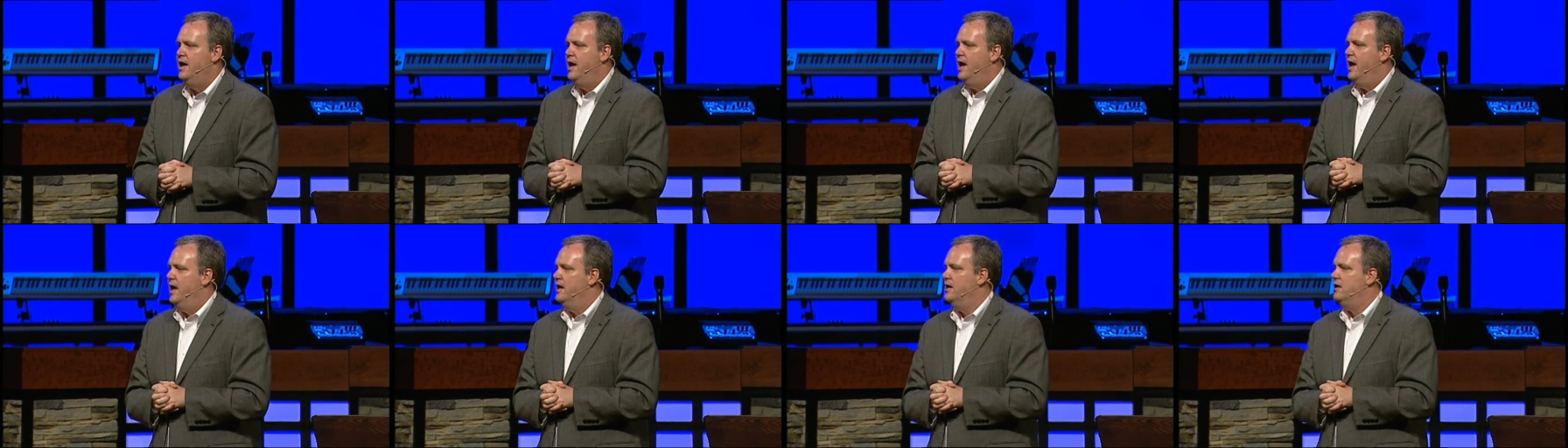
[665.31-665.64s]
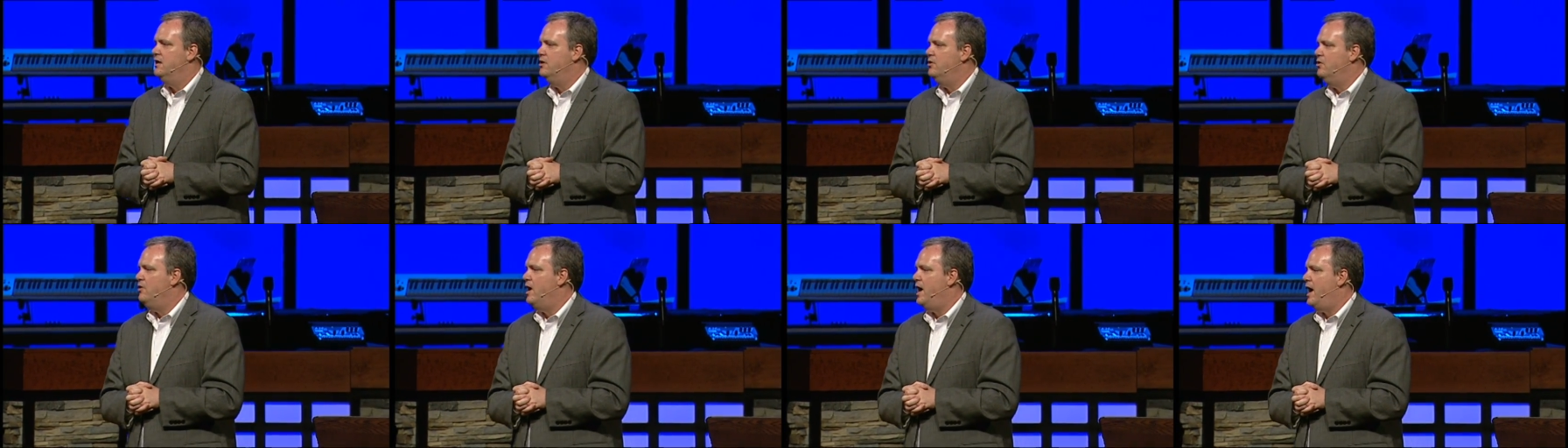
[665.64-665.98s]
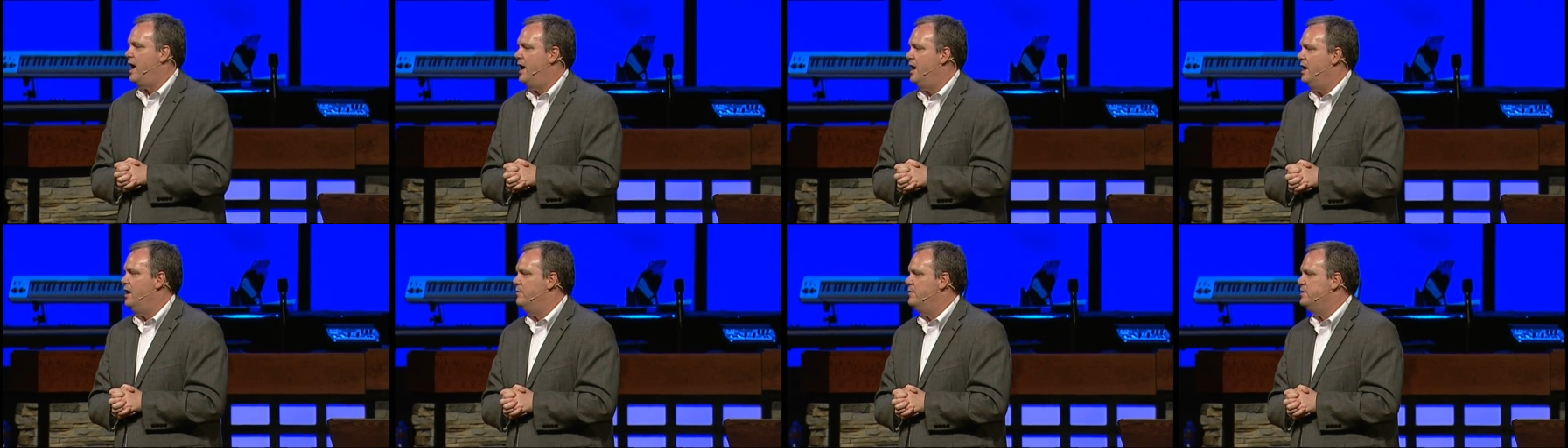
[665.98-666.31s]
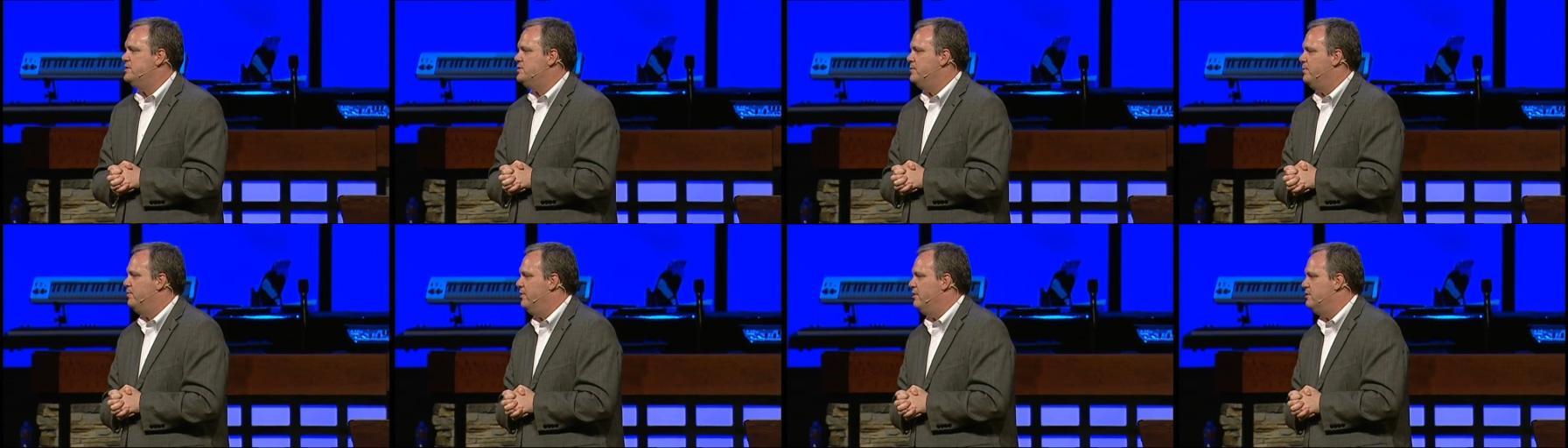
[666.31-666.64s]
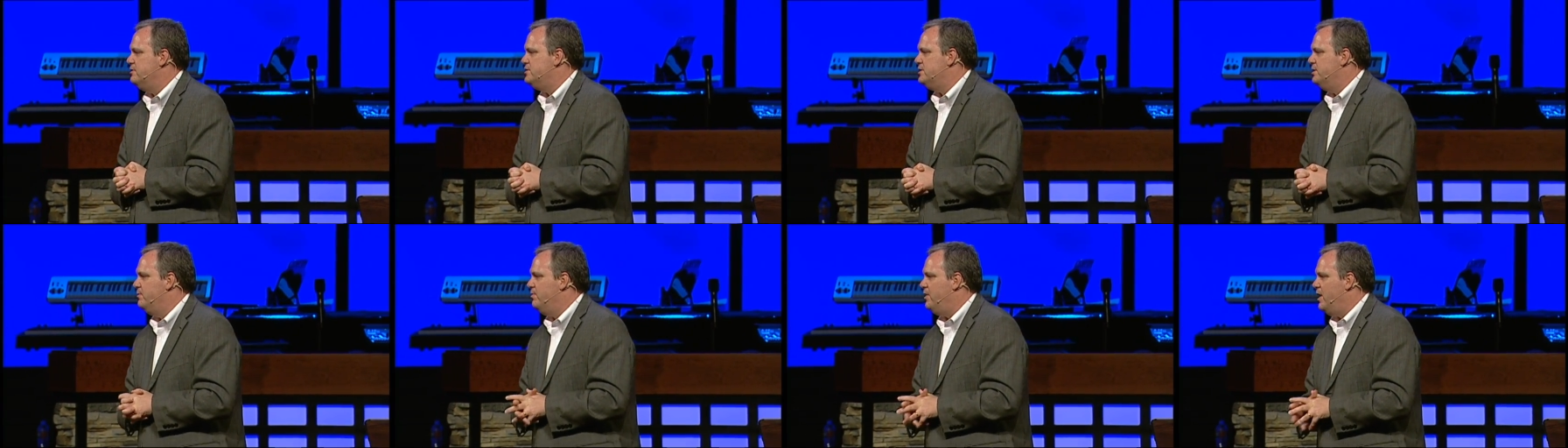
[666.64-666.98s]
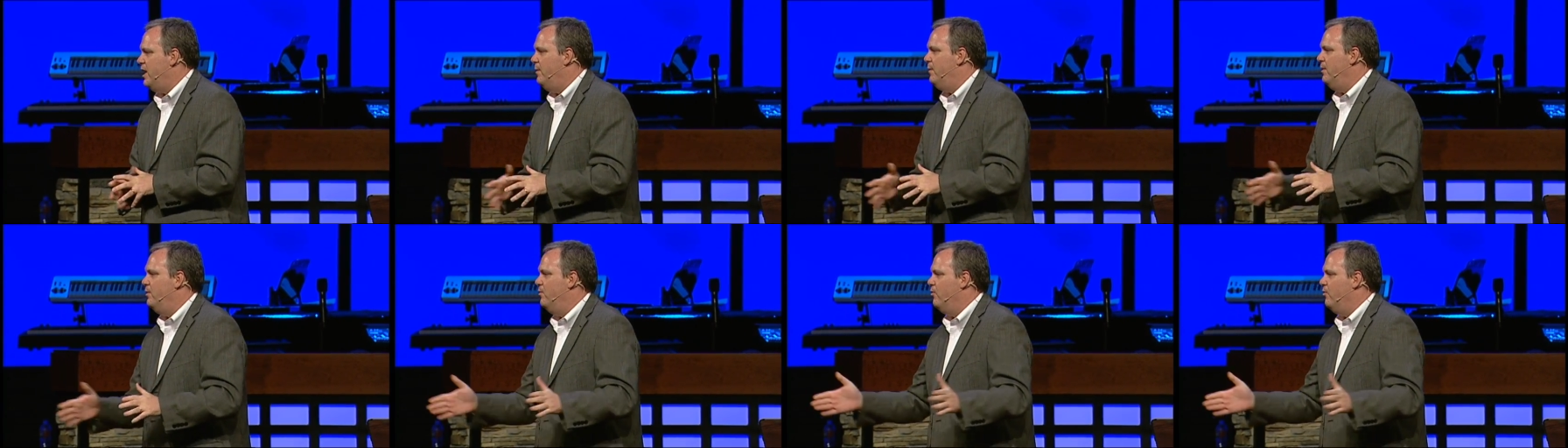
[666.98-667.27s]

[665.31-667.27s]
and who I am as a person, probably